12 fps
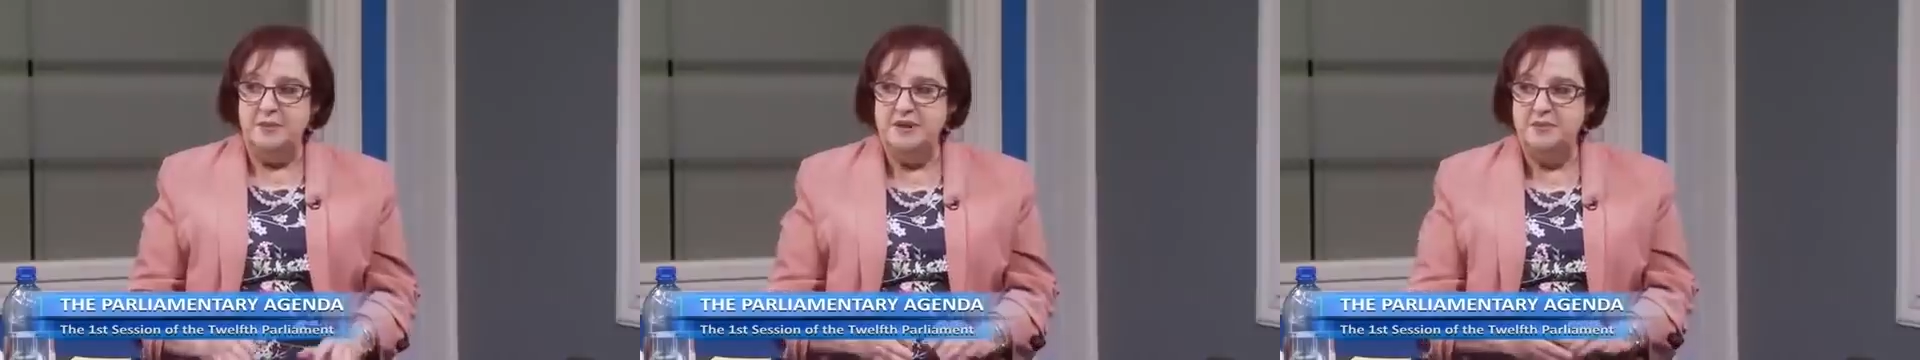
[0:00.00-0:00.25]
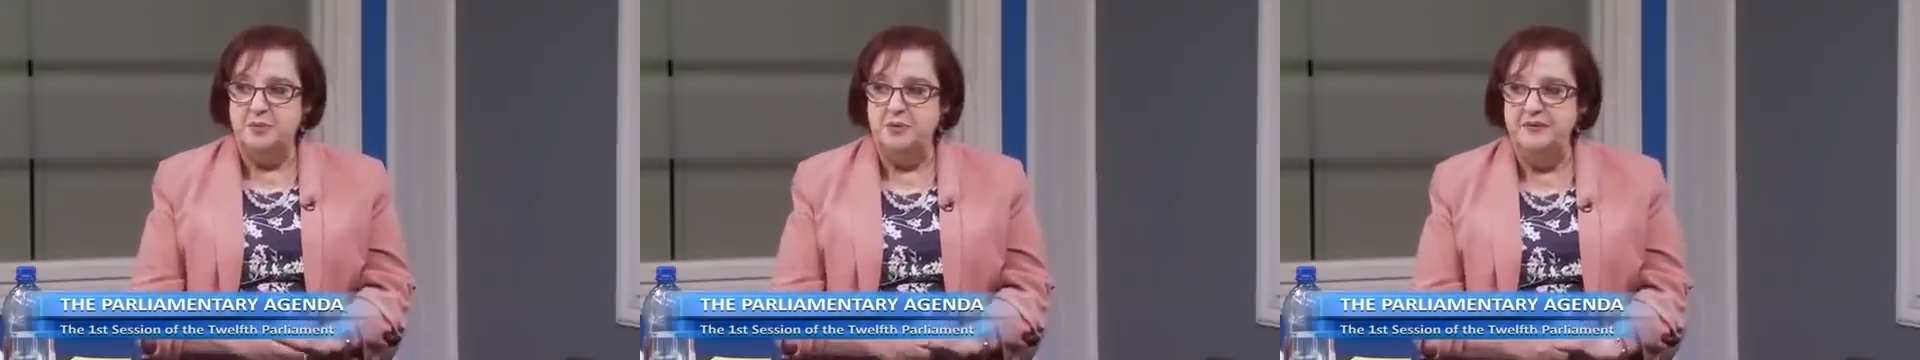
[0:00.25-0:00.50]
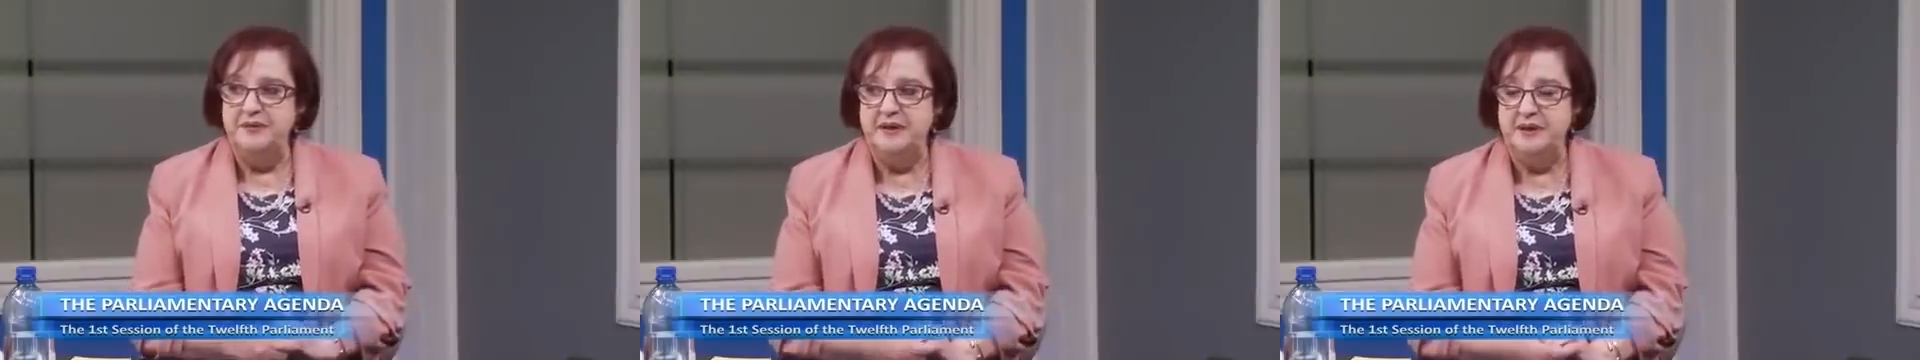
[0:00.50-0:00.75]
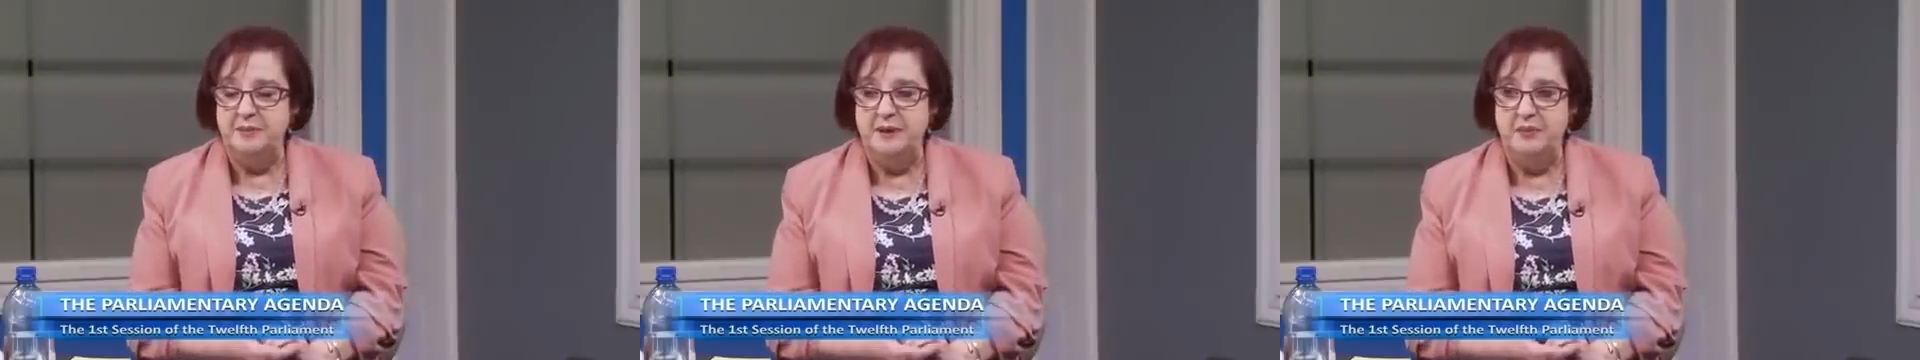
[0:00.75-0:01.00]
is
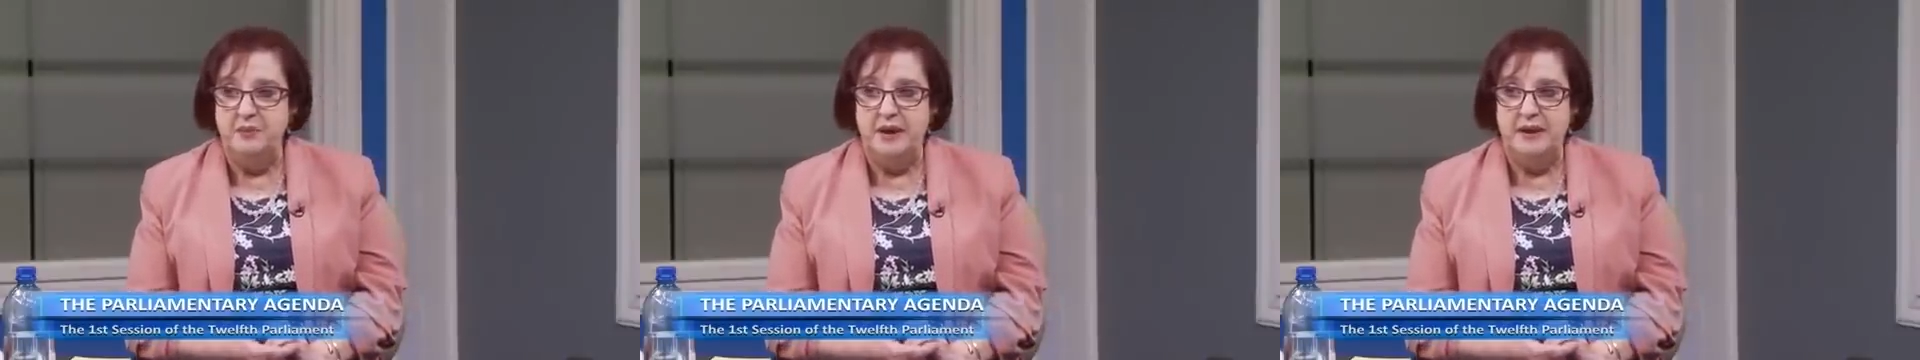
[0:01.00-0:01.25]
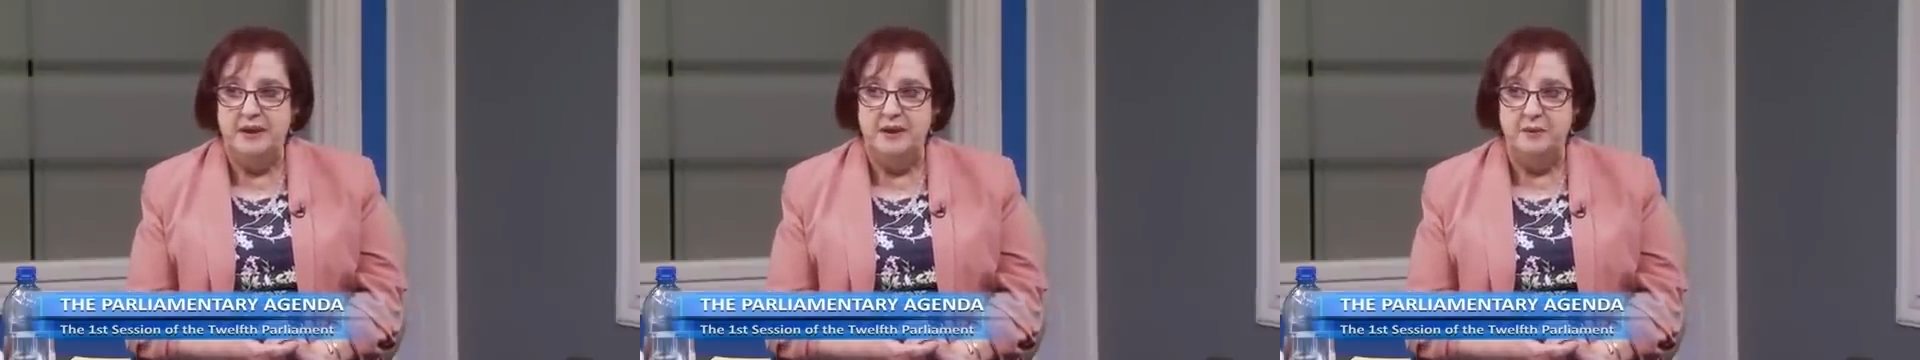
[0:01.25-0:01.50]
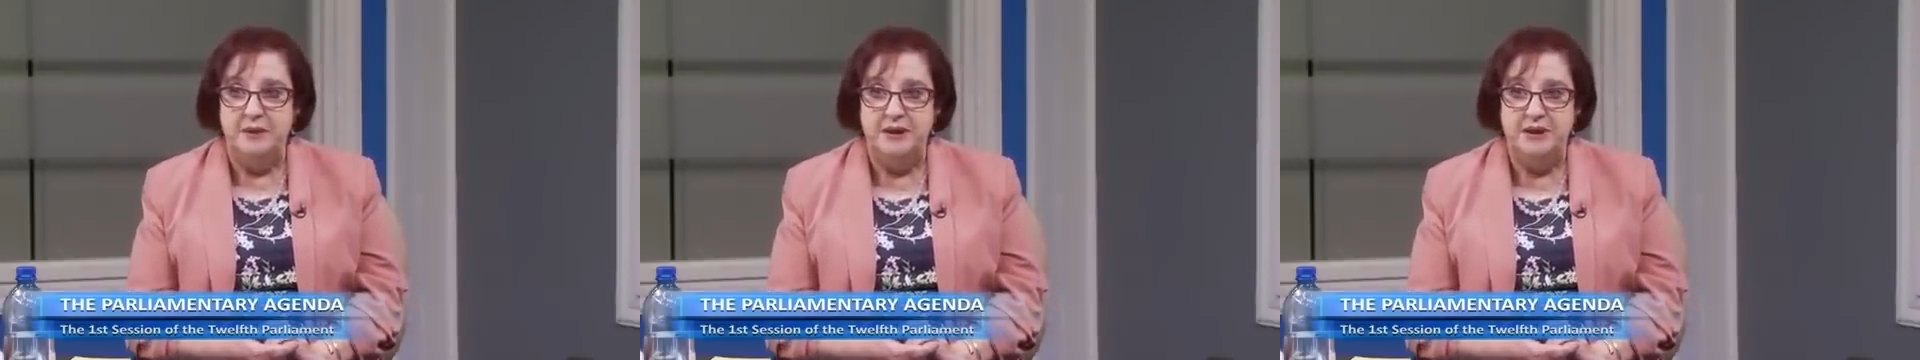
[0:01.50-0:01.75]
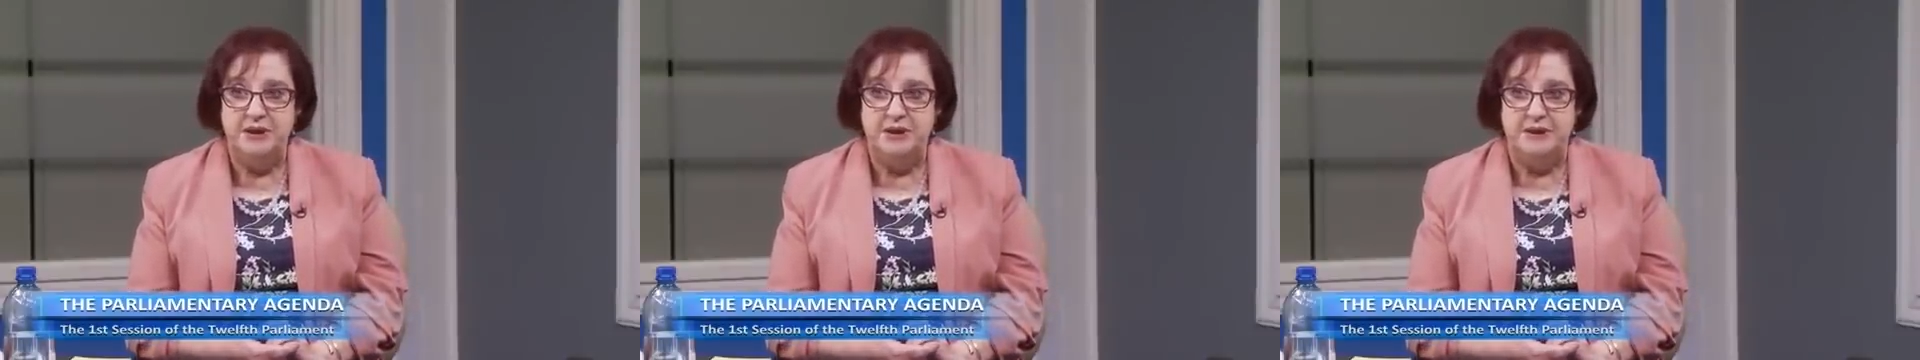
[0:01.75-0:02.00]
proving to be one in
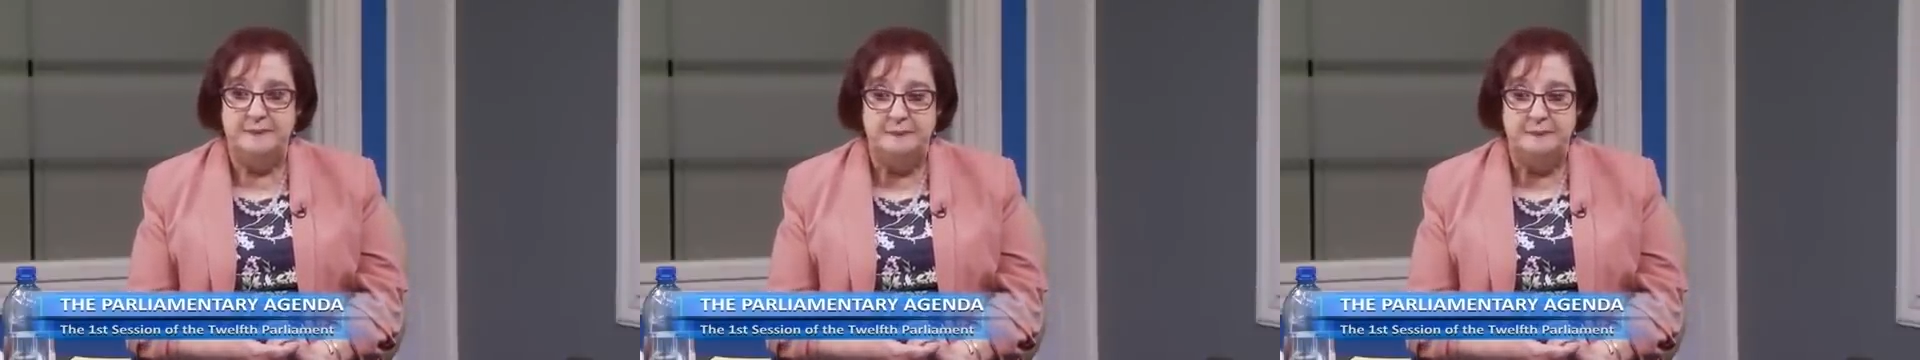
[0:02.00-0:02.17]
which